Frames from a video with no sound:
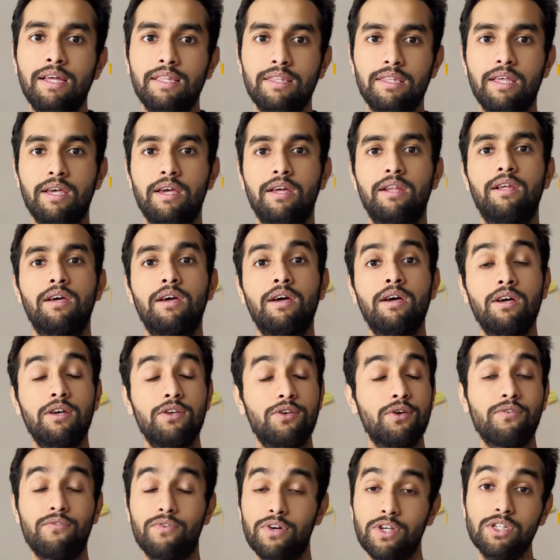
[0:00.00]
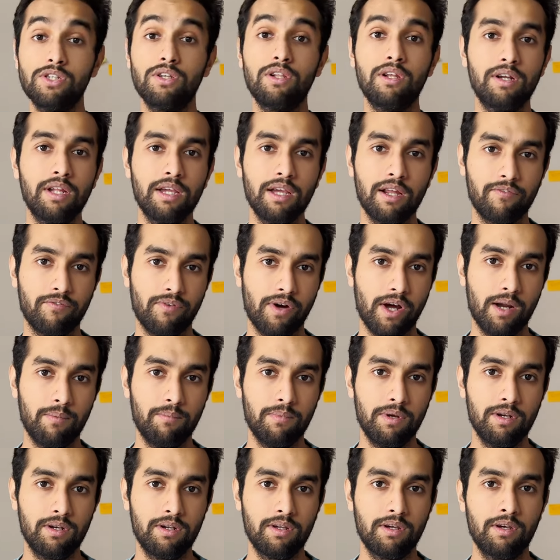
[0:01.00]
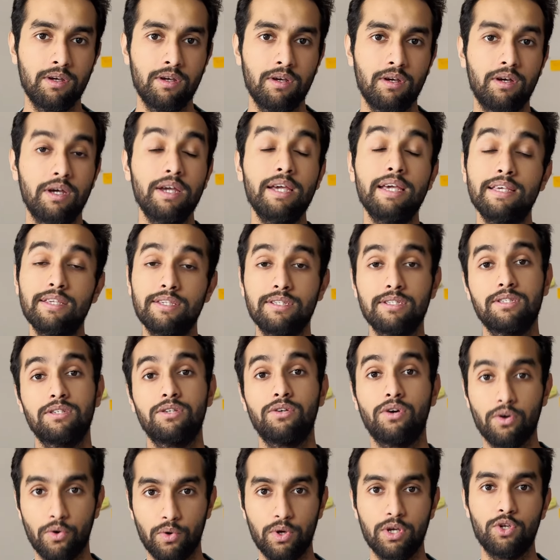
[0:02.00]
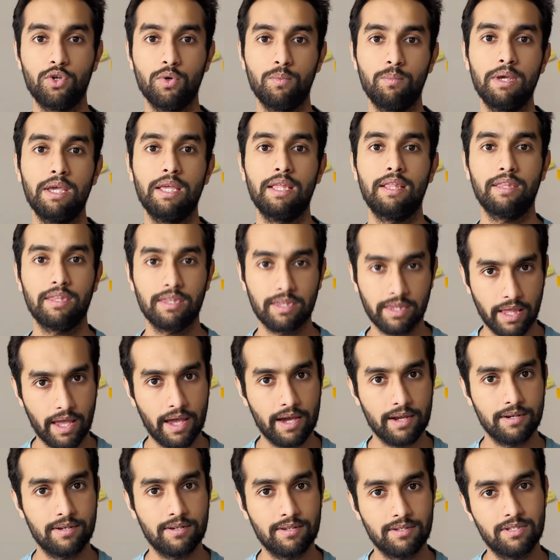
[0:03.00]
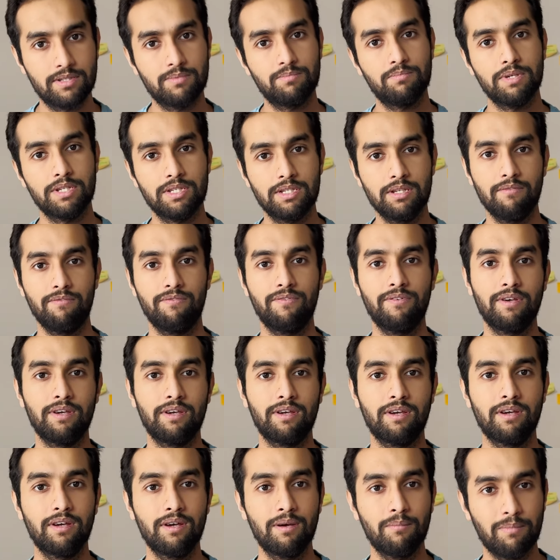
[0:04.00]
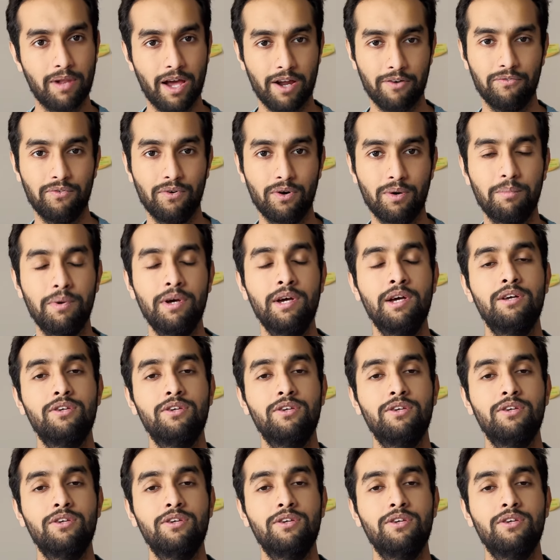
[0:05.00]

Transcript: then your virtual learning environment is going to be that specific platform.